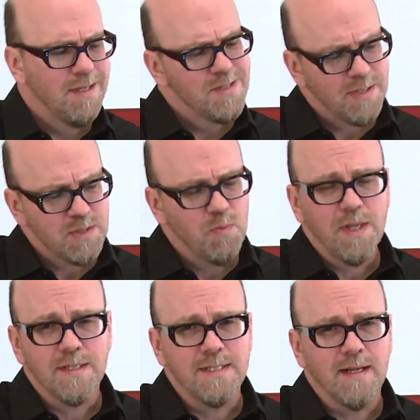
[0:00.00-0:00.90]
So that's one
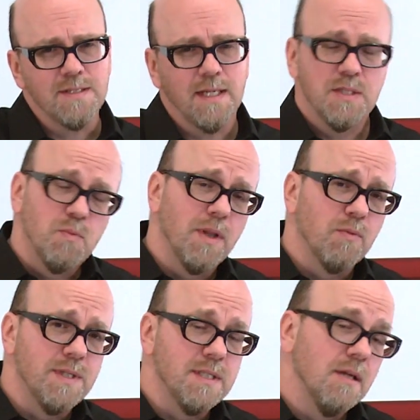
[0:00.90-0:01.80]
of the downsides and one of the
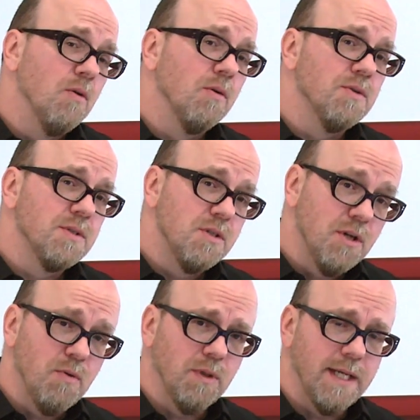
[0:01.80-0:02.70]
reasons that owners
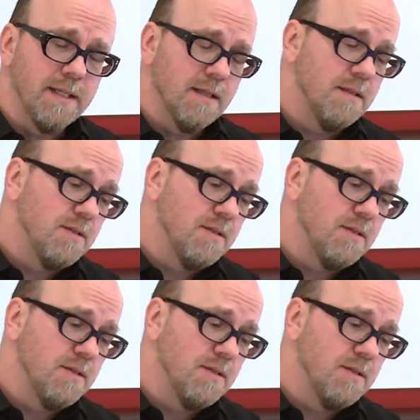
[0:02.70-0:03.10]
don't like it.